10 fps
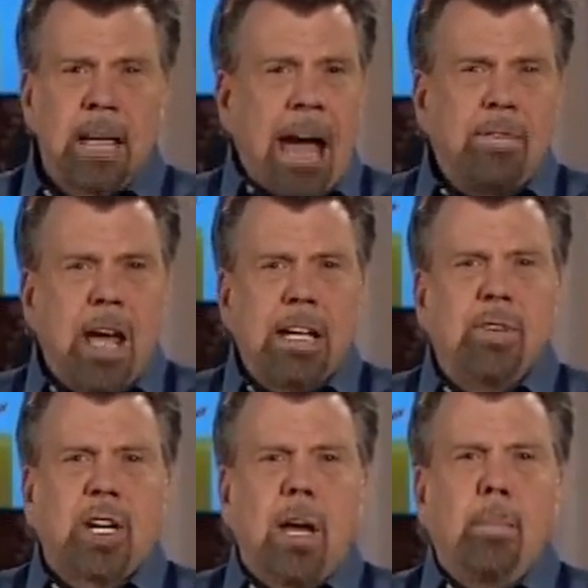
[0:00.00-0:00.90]
I've not
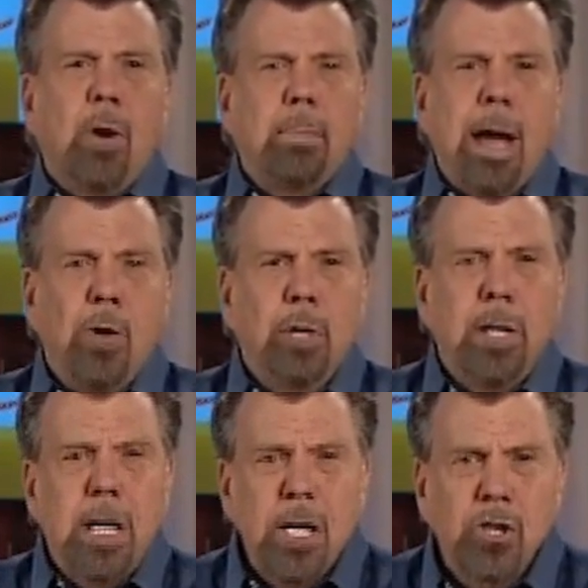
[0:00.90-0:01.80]
even come on my own
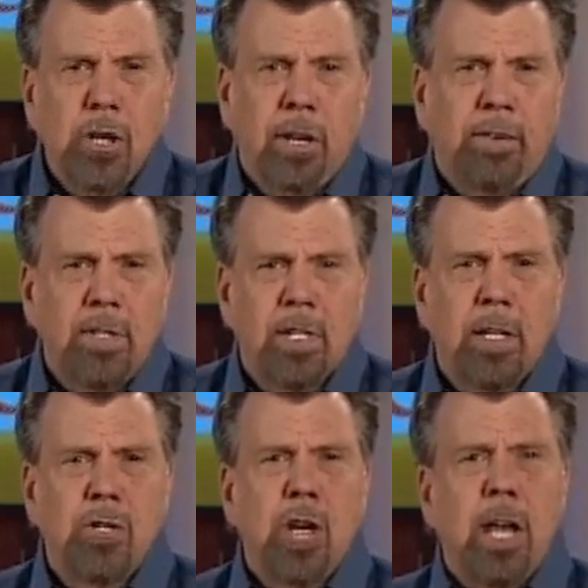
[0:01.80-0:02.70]
initiative," he
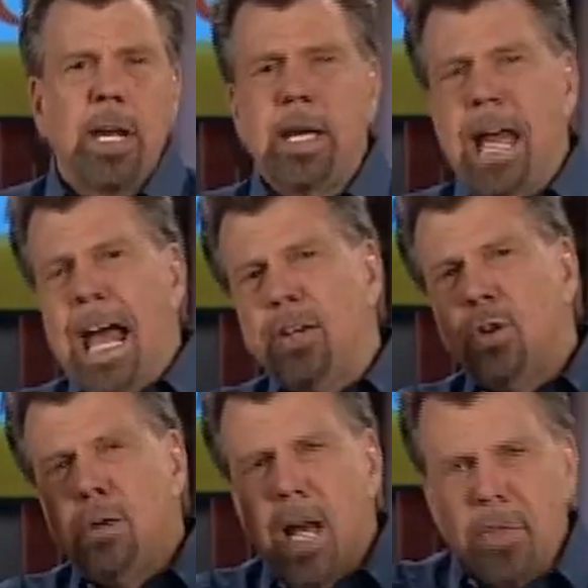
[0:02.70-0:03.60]
said in John 8. "I
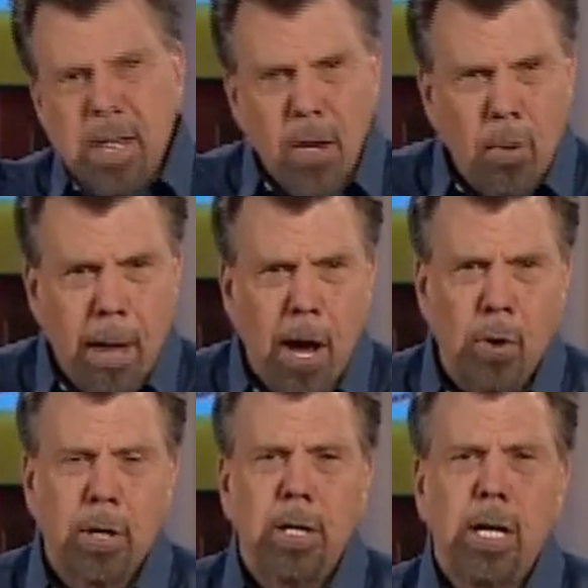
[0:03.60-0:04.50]
do nothing on my
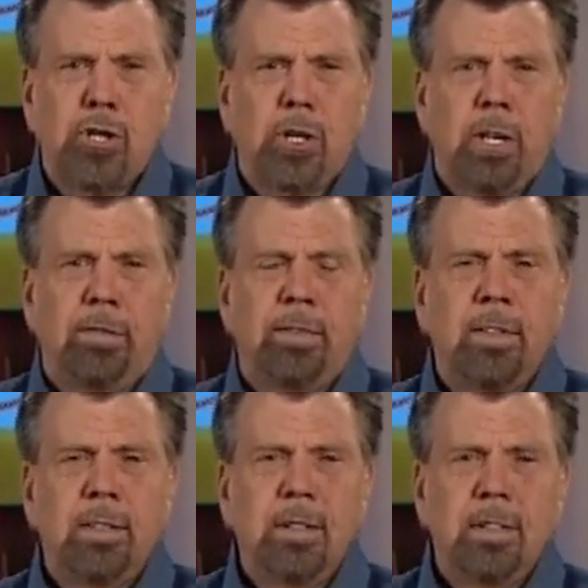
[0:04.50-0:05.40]
own initiative,"
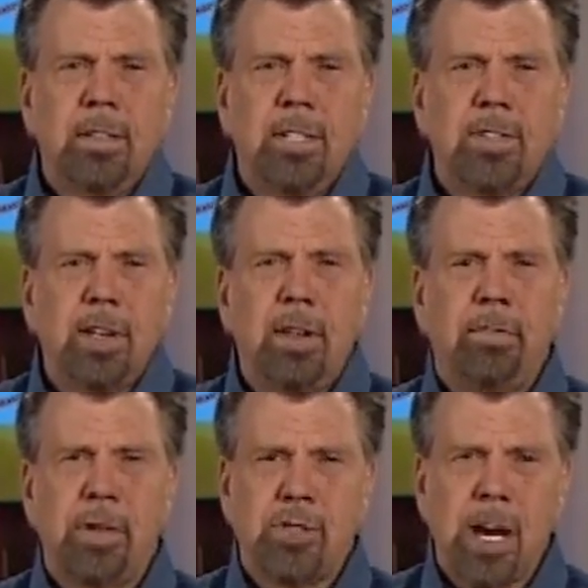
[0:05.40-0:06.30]
he said in the
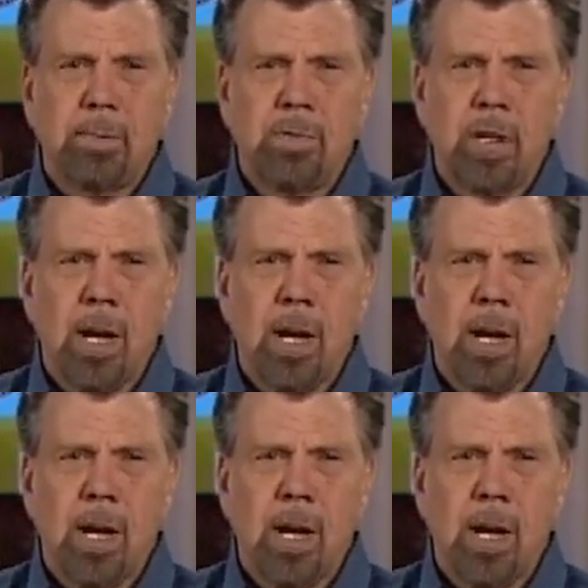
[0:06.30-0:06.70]
5th chapter of